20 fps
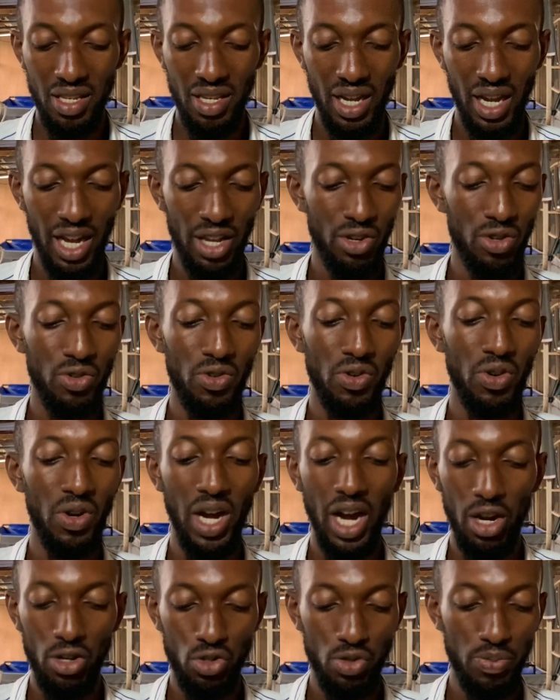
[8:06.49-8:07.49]
I don't know
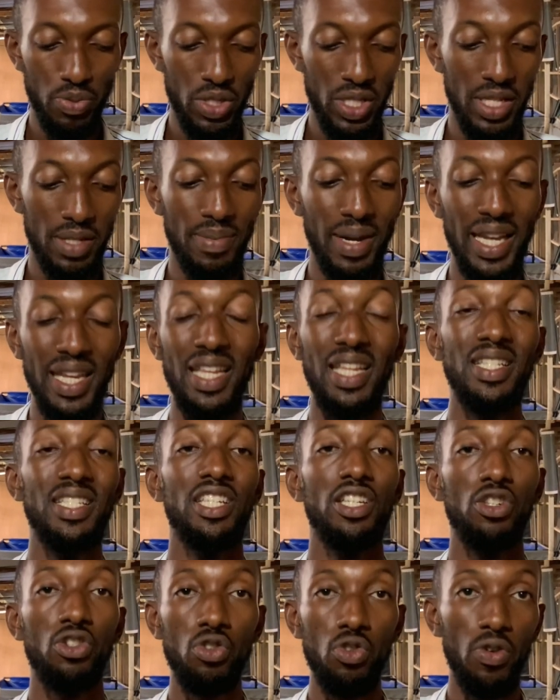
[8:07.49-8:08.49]
how to put it, but then they
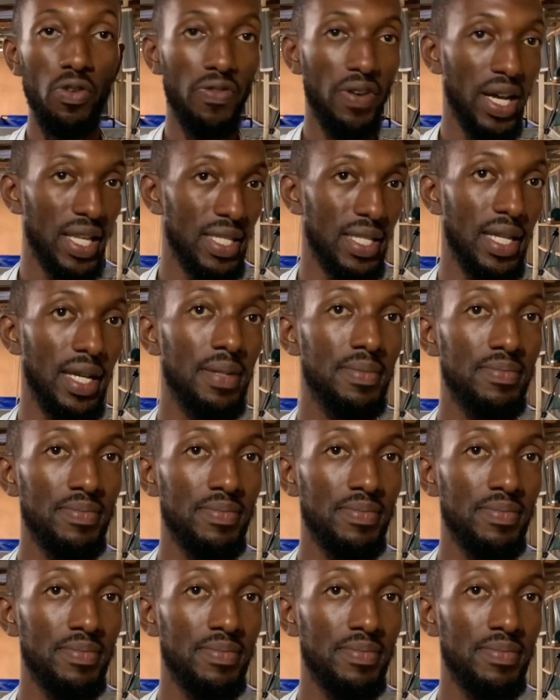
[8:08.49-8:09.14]
grow faster.